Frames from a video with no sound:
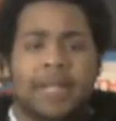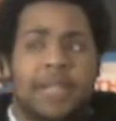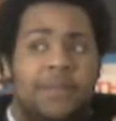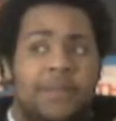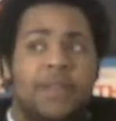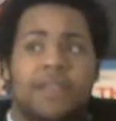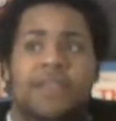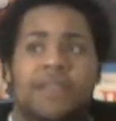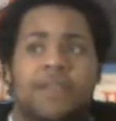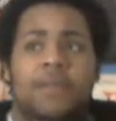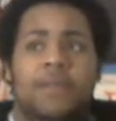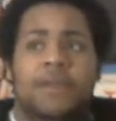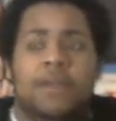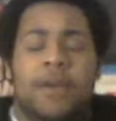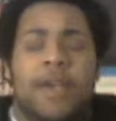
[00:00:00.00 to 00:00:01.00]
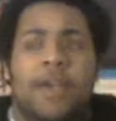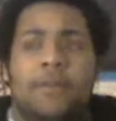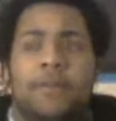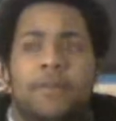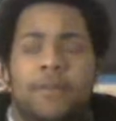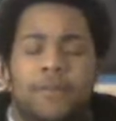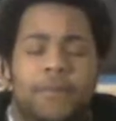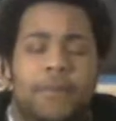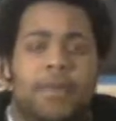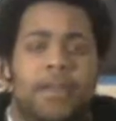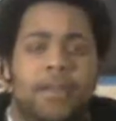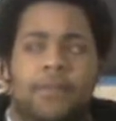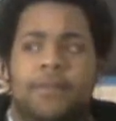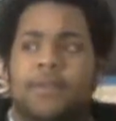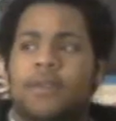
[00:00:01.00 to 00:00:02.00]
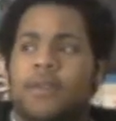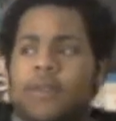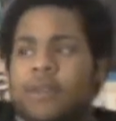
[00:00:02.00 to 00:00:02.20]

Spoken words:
it's because it's been in my head for a few days.